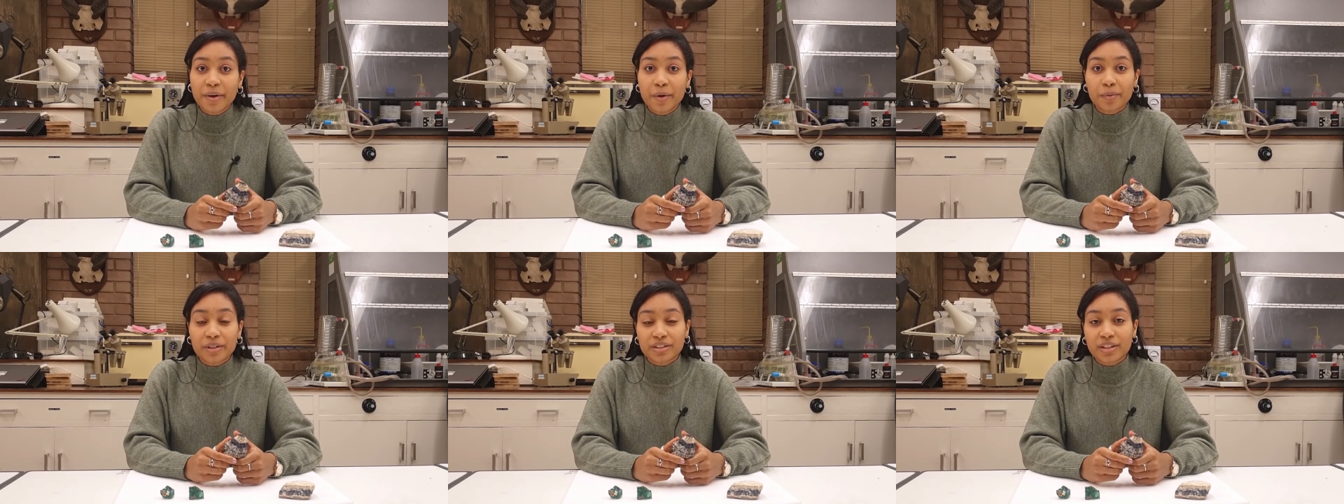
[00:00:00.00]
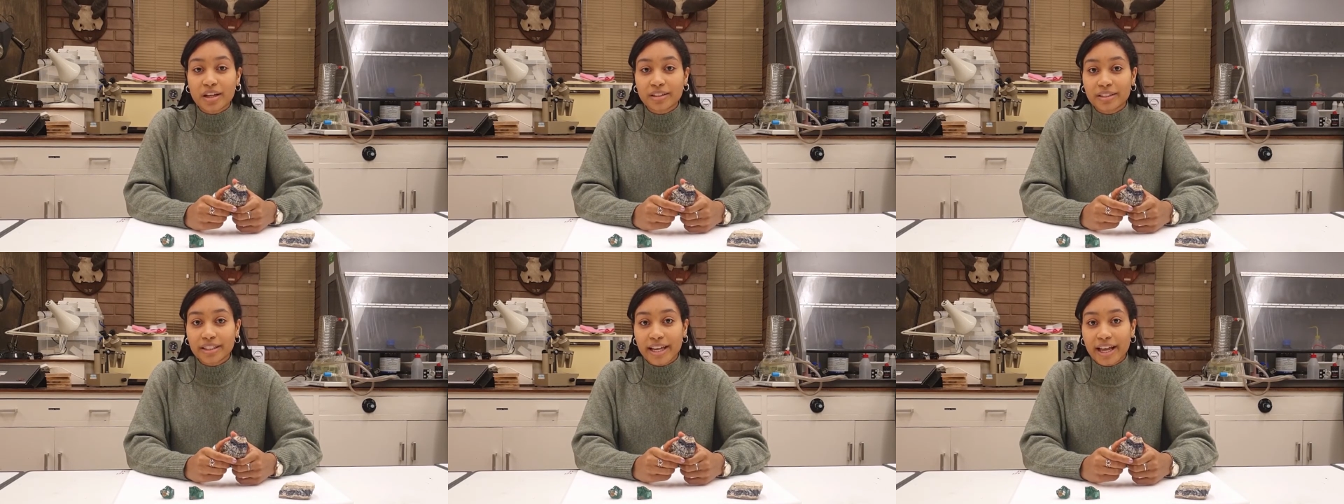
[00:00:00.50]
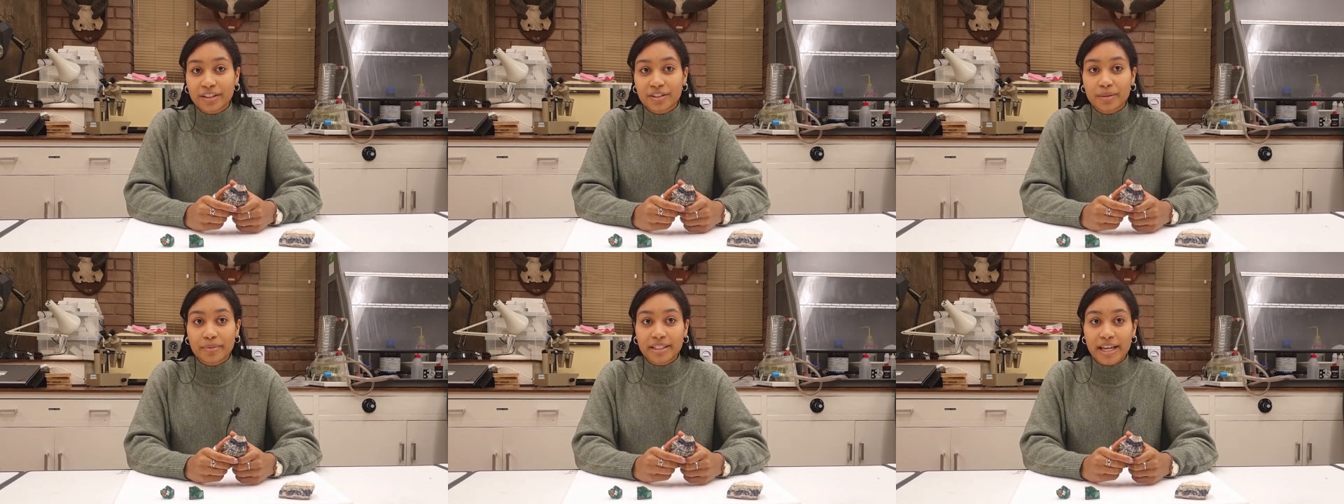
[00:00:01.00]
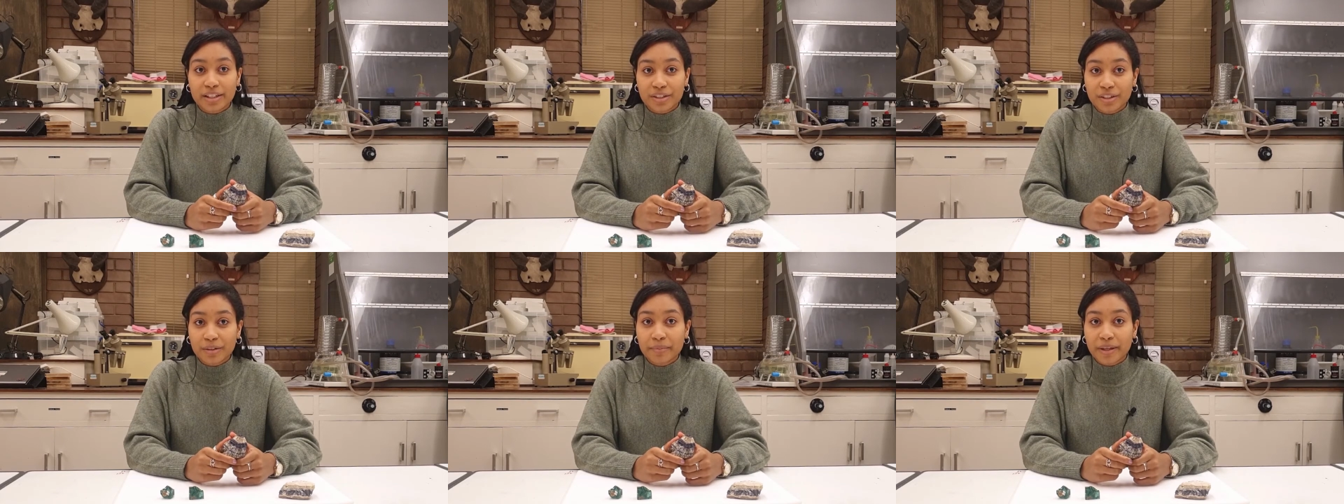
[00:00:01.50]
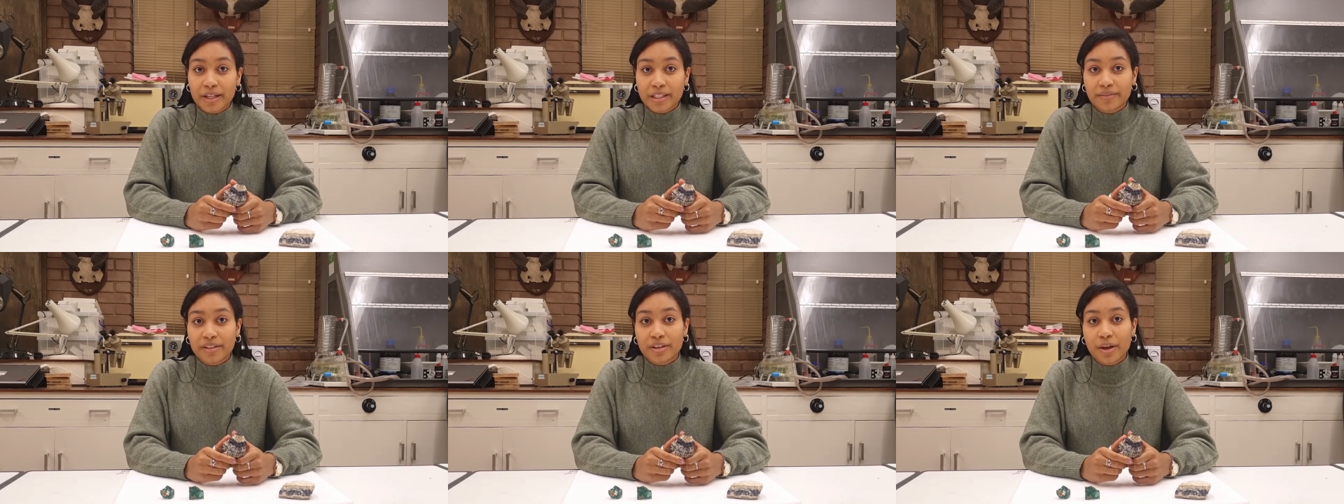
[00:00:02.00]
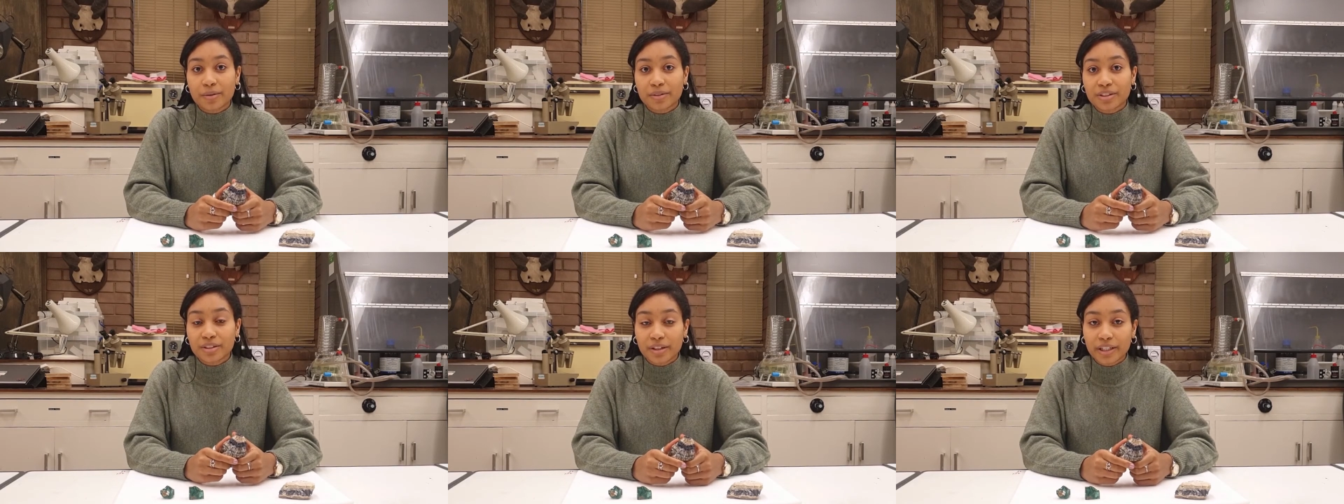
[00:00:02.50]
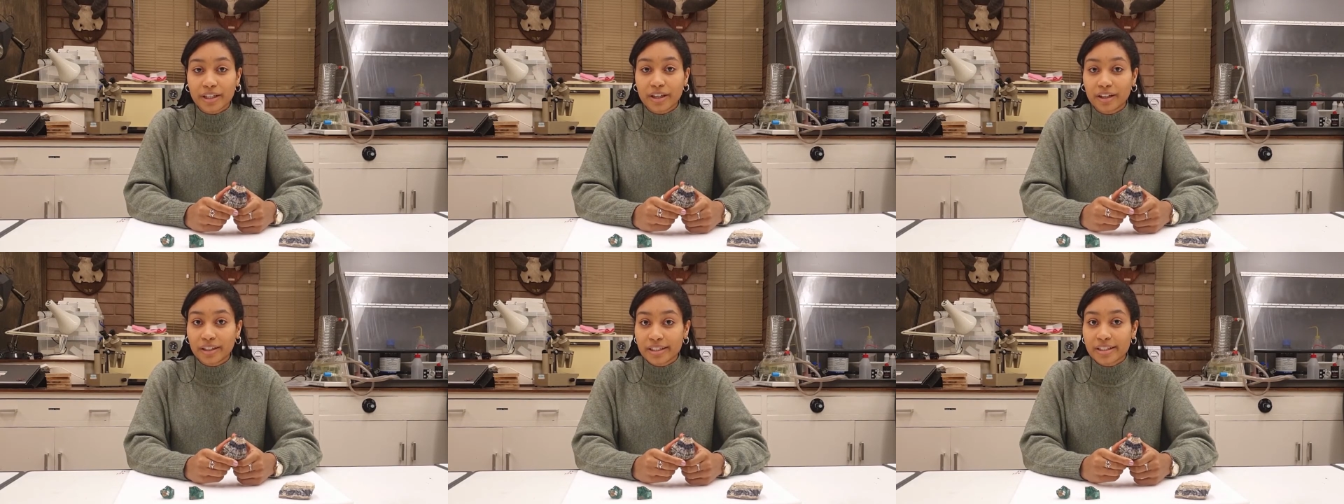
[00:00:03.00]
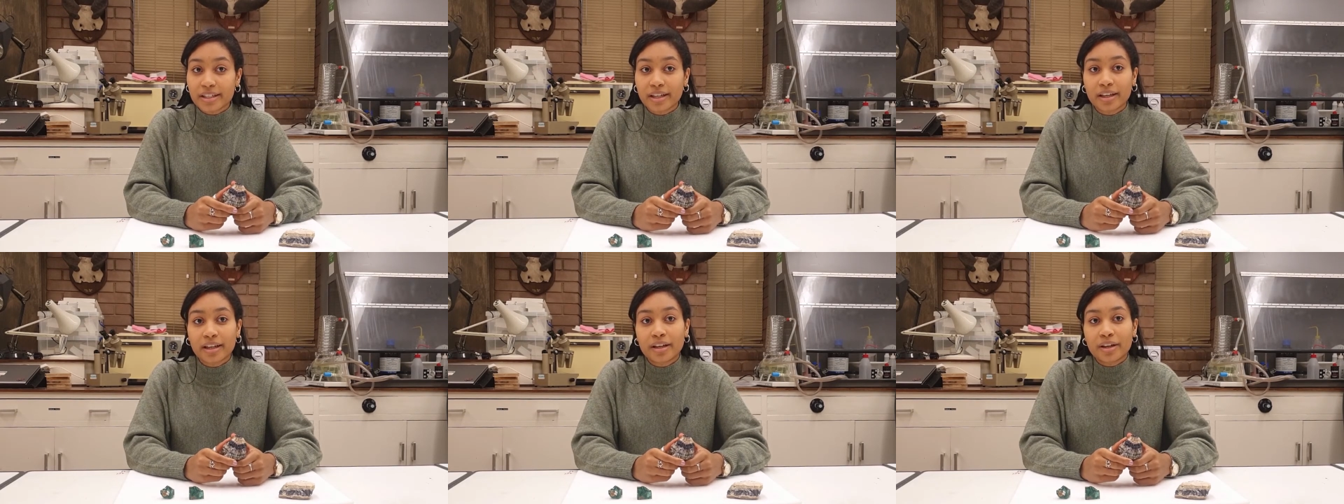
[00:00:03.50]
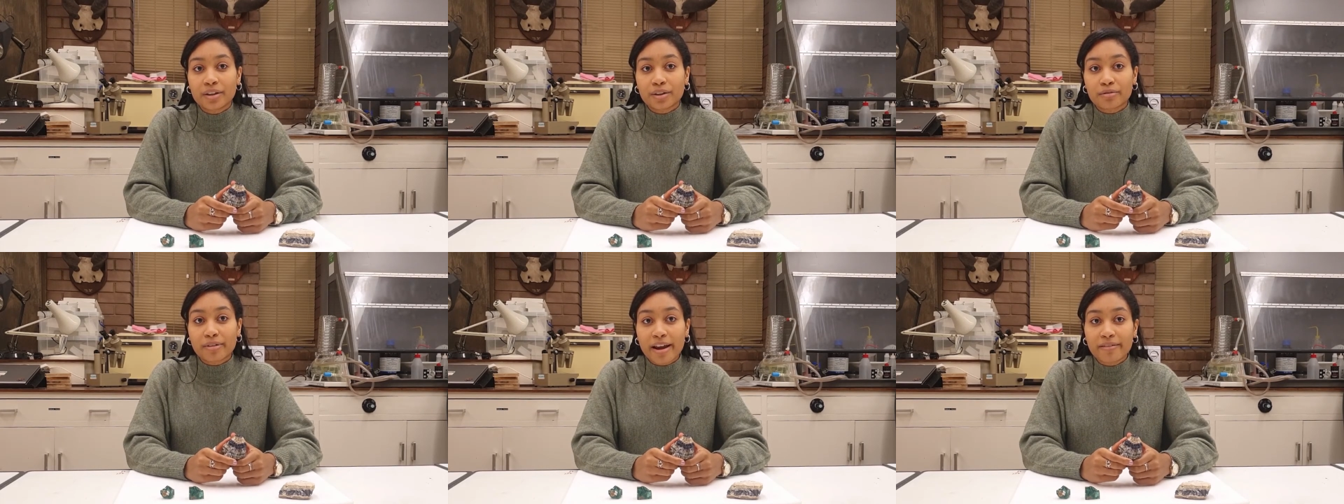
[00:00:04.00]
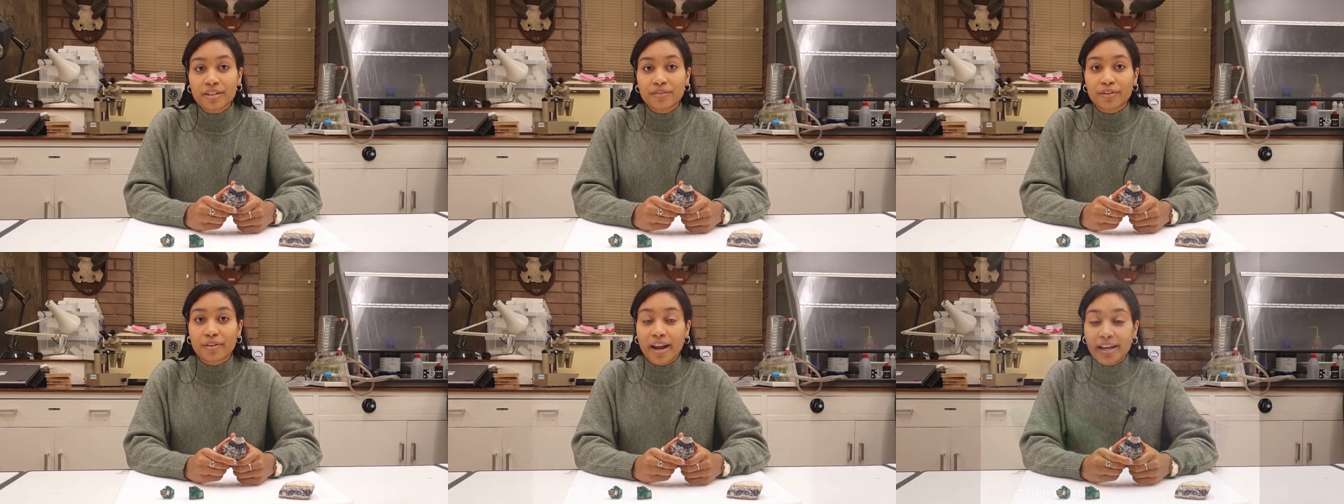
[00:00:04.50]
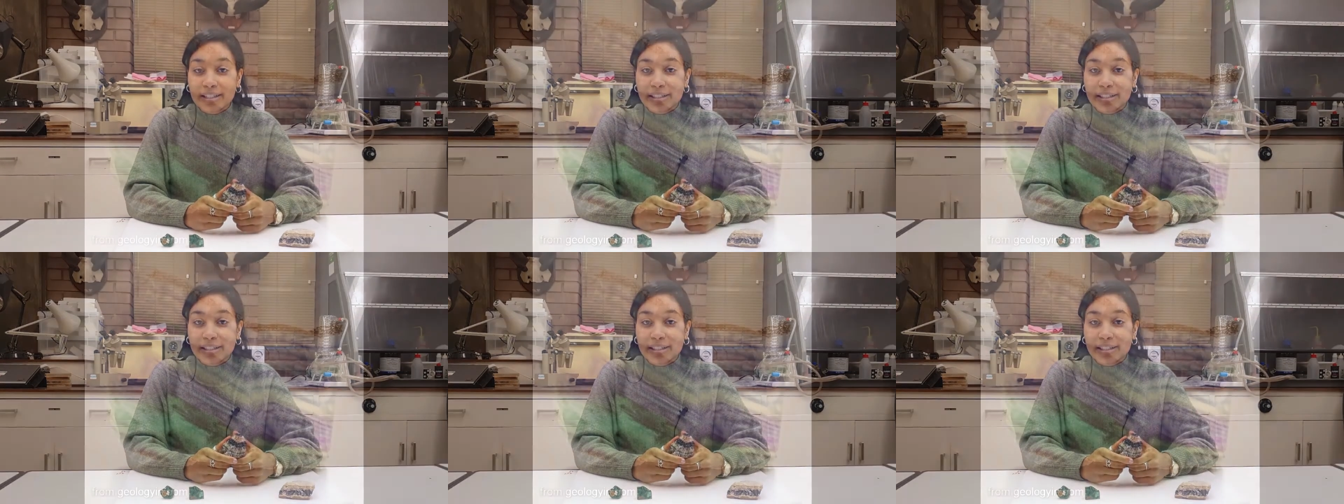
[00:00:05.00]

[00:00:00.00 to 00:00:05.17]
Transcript: which started to catch some attention because of its own stunning colours. The rarest variety